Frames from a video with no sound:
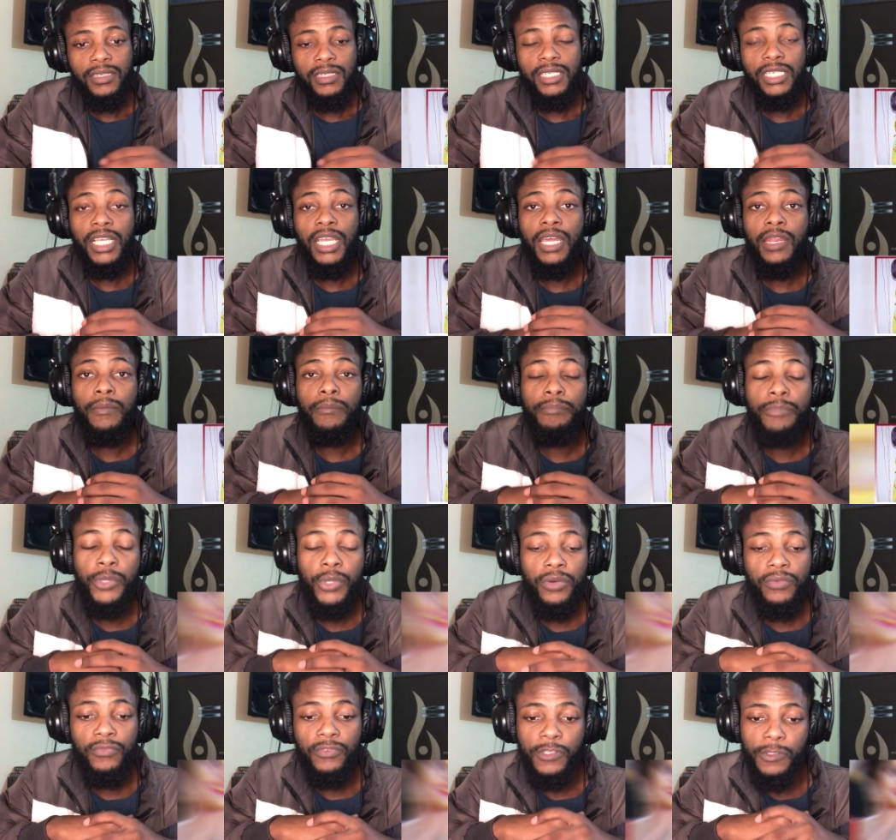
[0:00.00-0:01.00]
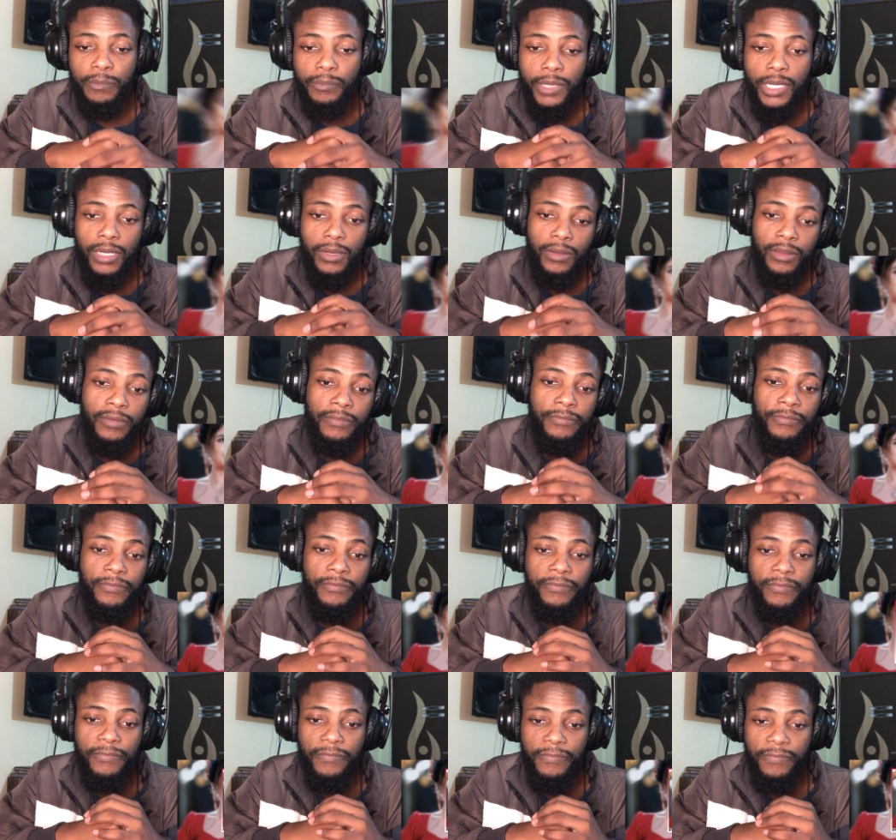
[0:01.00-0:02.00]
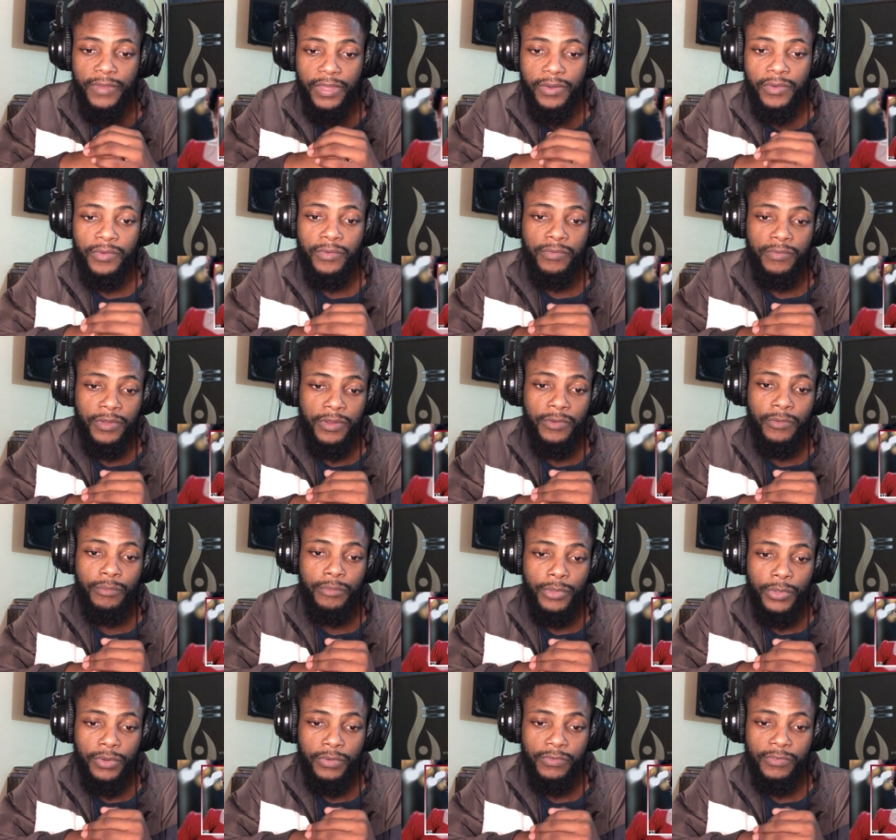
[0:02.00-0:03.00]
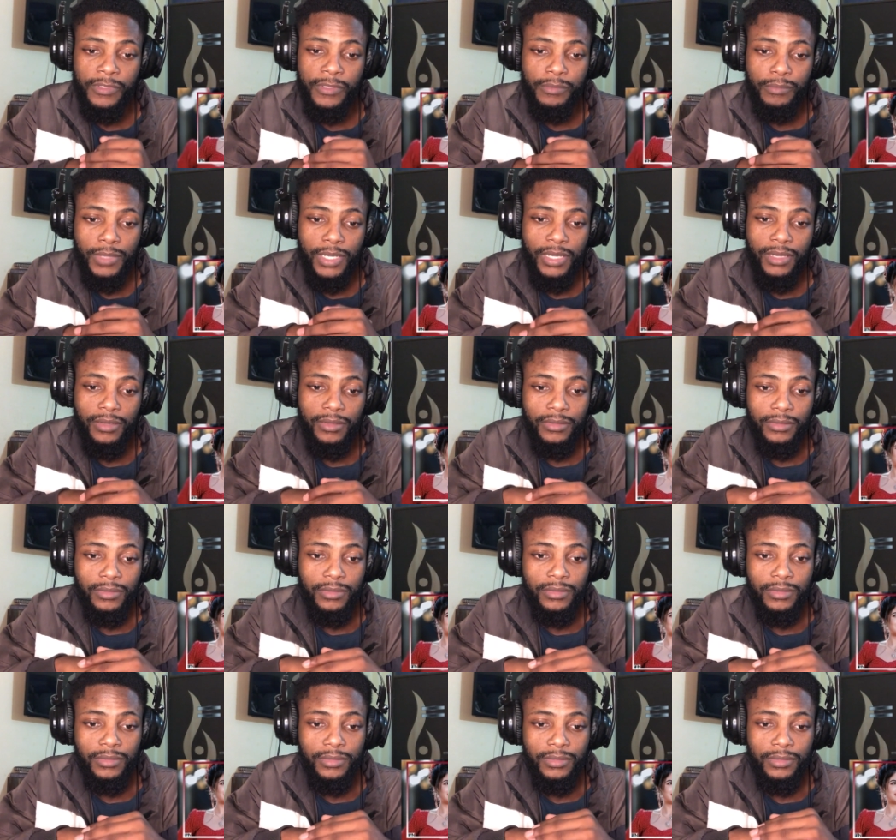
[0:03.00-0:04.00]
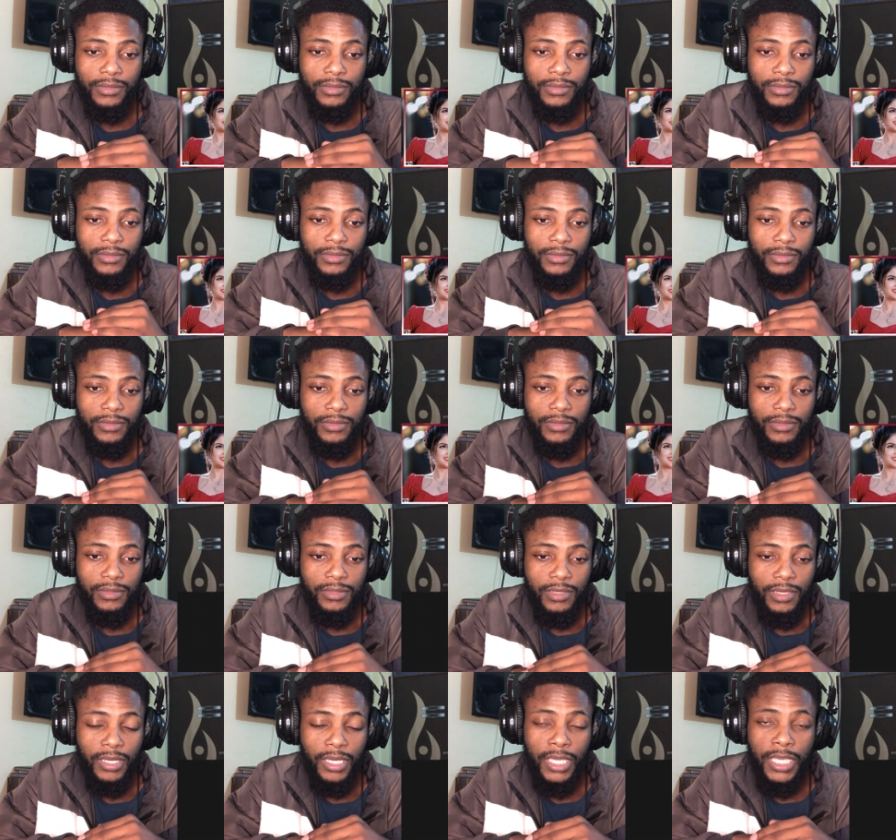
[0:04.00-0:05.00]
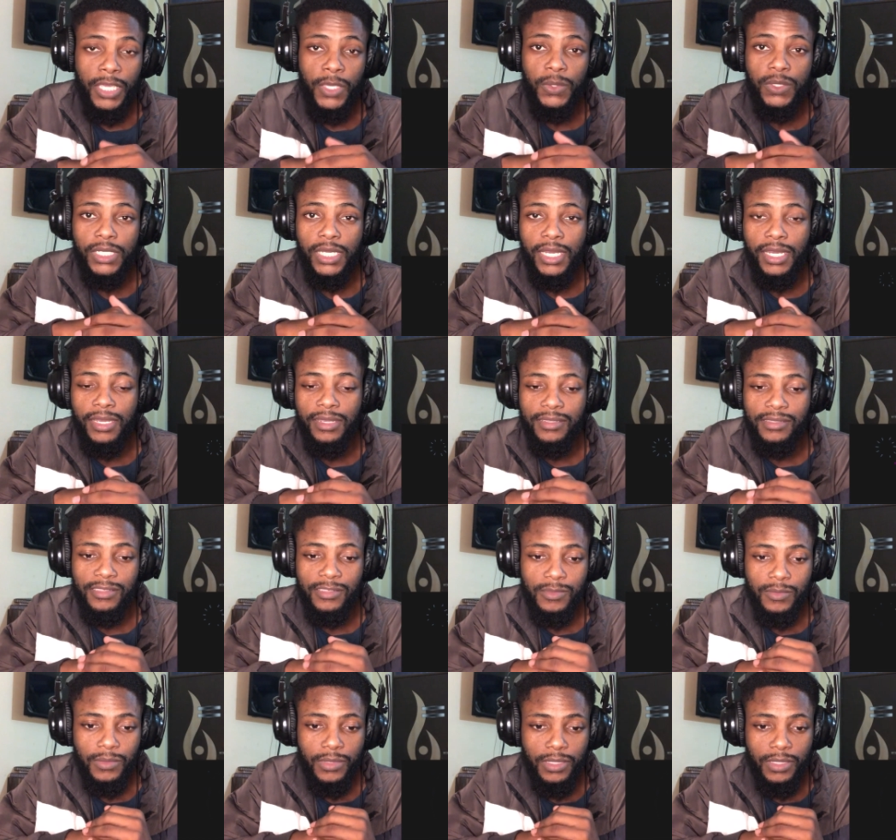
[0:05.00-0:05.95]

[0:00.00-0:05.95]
She got a beautiful smile, a very, very beautiful smile. And On the number well.